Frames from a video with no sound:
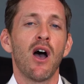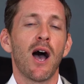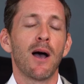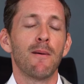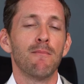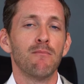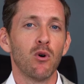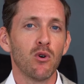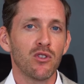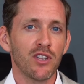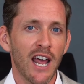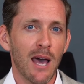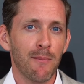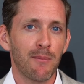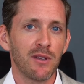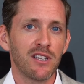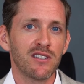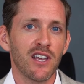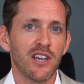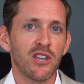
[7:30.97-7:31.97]
I'm more than
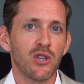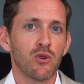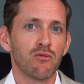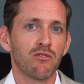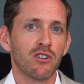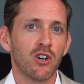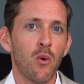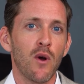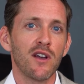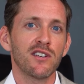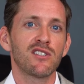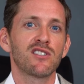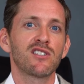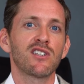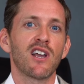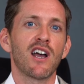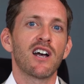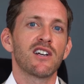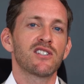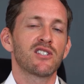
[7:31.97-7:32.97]
happy to take your
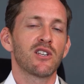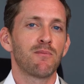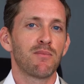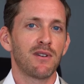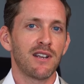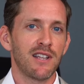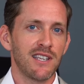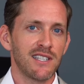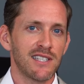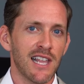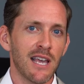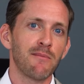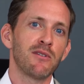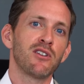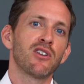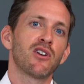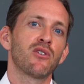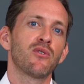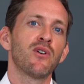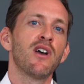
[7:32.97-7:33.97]
requests, so please let
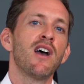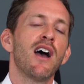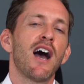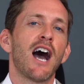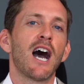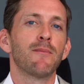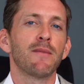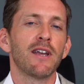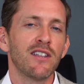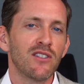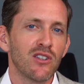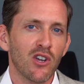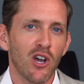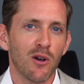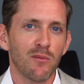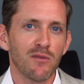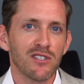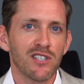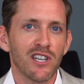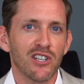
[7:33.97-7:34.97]
me know in the
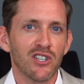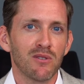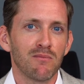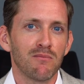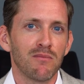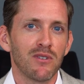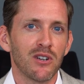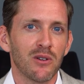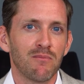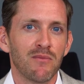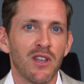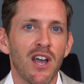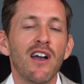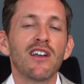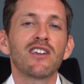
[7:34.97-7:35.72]
comment section below.